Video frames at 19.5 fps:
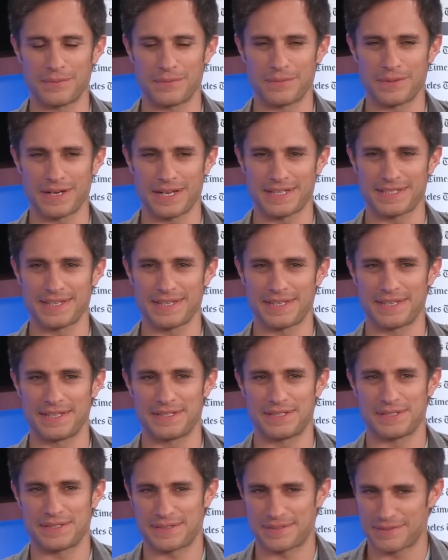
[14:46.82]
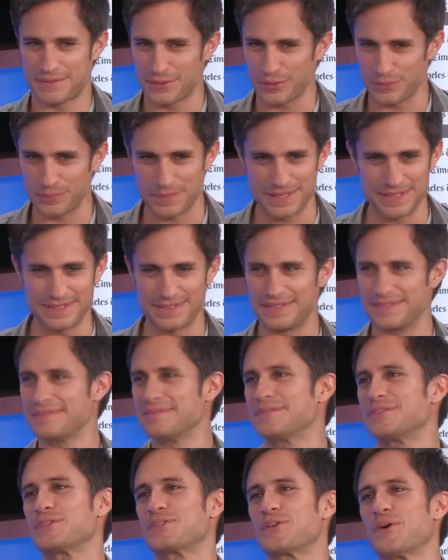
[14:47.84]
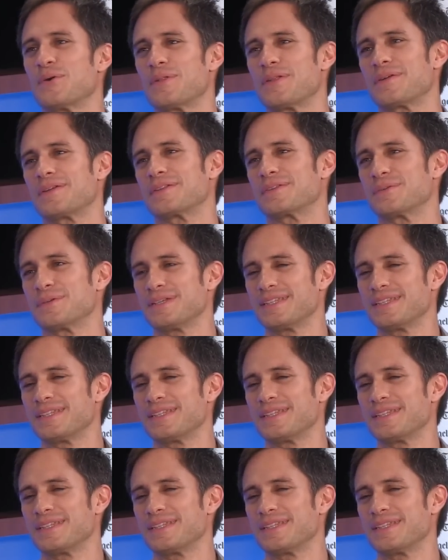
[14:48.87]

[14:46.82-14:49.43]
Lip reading: when I say he just told me just go there and do